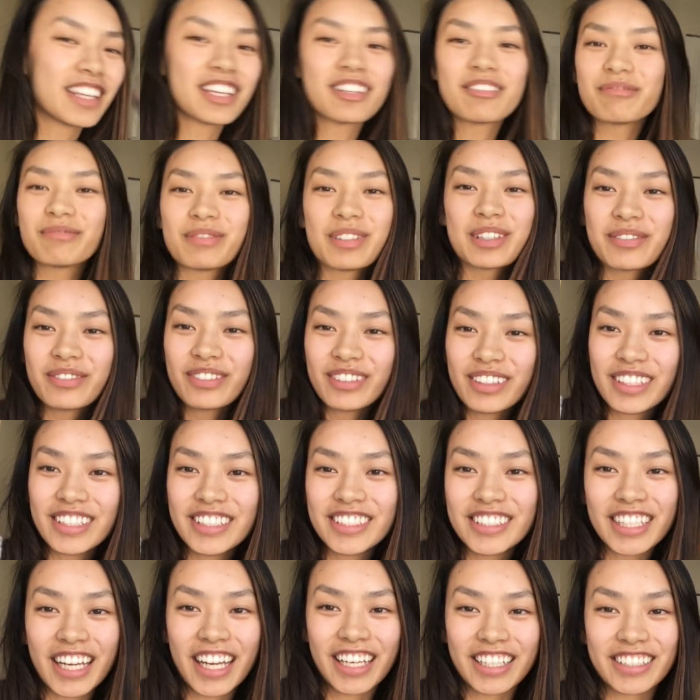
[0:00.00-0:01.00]
give people
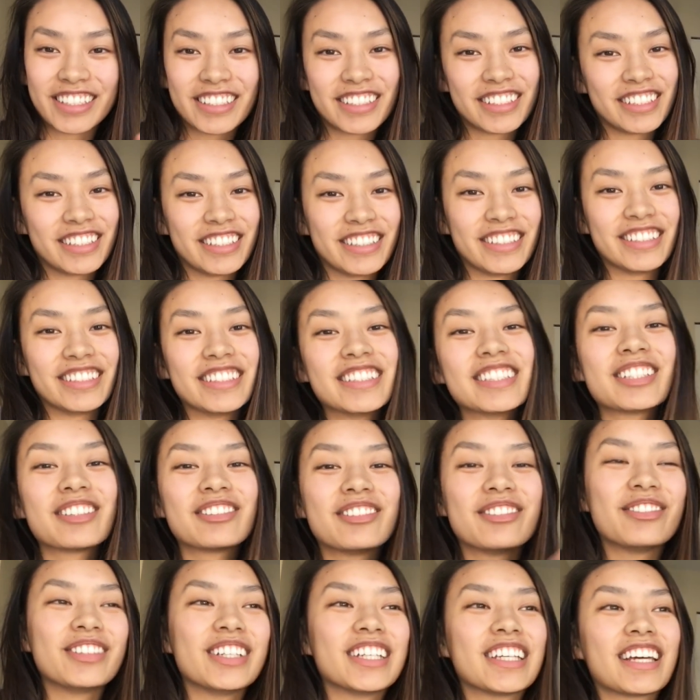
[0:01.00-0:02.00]
injections
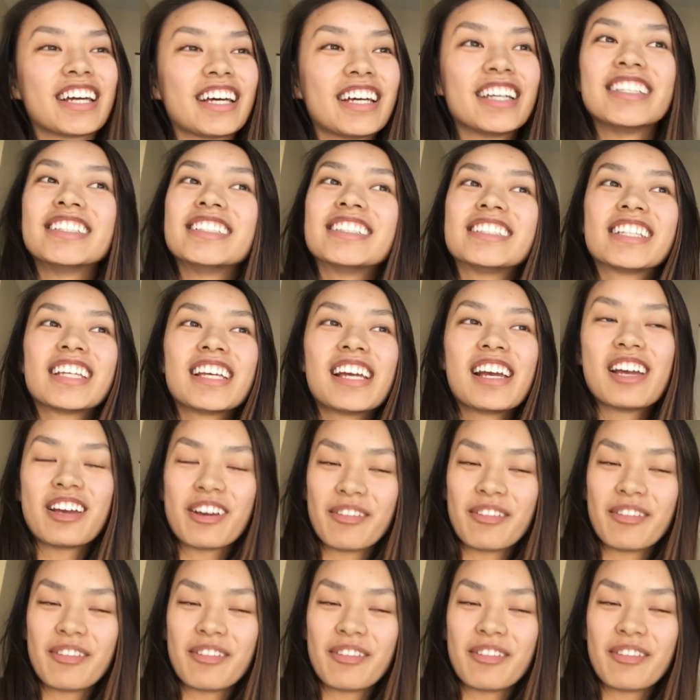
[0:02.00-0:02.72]
because